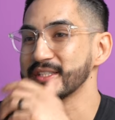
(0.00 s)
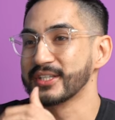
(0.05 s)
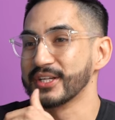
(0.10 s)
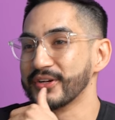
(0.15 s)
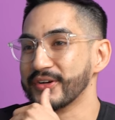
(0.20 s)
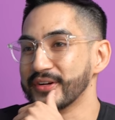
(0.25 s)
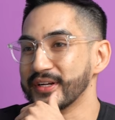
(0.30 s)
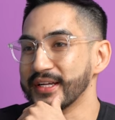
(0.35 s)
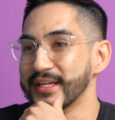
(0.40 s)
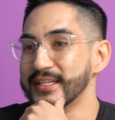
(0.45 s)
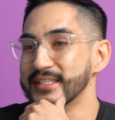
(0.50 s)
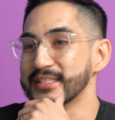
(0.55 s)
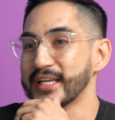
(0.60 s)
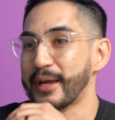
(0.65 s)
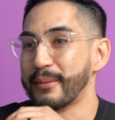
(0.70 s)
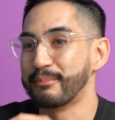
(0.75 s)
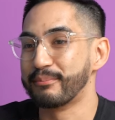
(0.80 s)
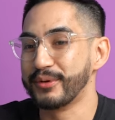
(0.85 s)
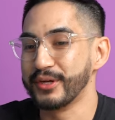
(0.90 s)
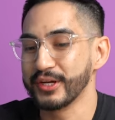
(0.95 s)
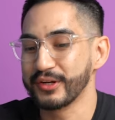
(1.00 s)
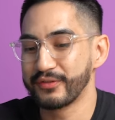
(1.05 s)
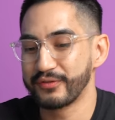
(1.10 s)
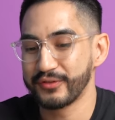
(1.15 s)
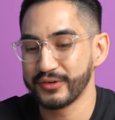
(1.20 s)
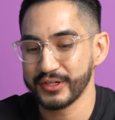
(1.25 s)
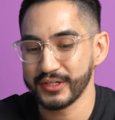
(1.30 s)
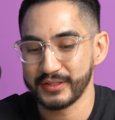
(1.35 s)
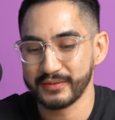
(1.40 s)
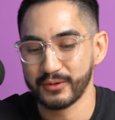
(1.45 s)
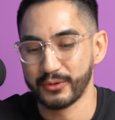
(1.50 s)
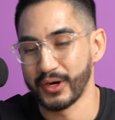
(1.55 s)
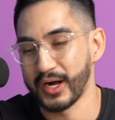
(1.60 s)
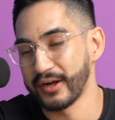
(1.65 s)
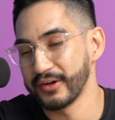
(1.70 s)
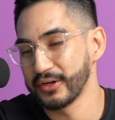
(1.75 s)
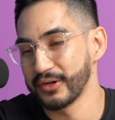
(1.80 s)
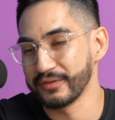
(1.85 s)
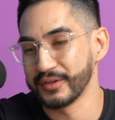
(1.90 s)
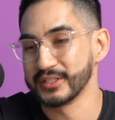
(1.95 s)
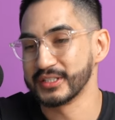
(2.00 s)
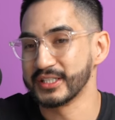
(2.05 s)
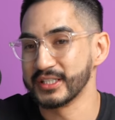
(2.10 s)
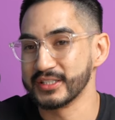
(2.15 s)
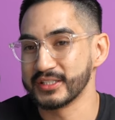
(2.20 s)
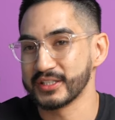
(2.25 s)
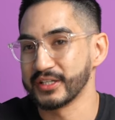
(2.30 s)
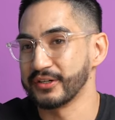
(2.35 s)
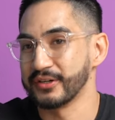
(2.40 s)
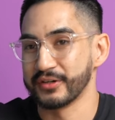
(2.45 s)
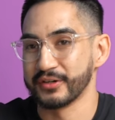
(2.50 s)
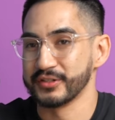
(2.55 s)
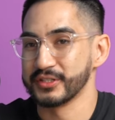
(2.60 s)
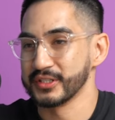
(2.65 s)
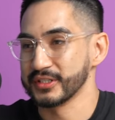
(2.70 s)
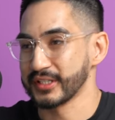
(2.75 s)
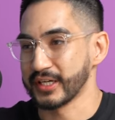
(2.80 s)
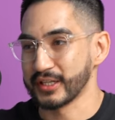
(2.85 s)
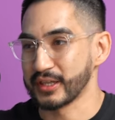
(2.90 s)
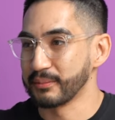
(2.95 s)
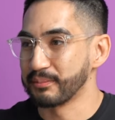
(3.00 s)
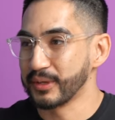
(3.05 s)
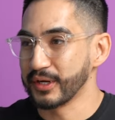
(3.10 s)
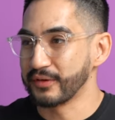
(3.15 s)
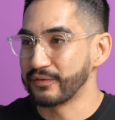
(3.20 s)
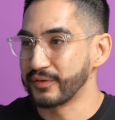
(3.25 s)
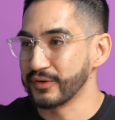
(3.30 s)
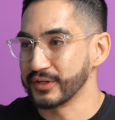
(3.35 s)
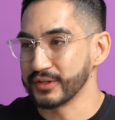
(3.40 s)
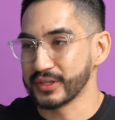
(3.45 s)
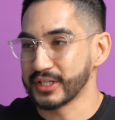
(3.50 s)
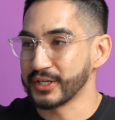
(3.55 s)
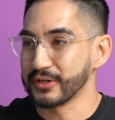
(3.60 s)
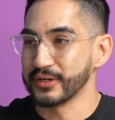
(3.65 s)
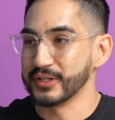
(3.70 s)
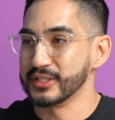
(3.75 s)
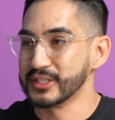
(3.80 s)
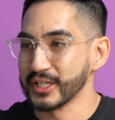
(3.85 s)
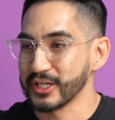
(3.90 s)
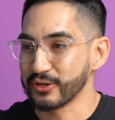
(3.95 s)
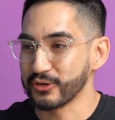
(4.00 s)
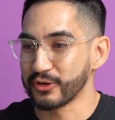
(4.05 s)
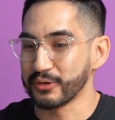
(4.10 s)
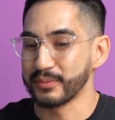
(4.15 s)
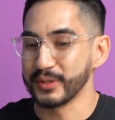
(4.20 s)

theory is that Bigfoot, well, I don't know if it's his theory or just like the Bigfoot theory in general,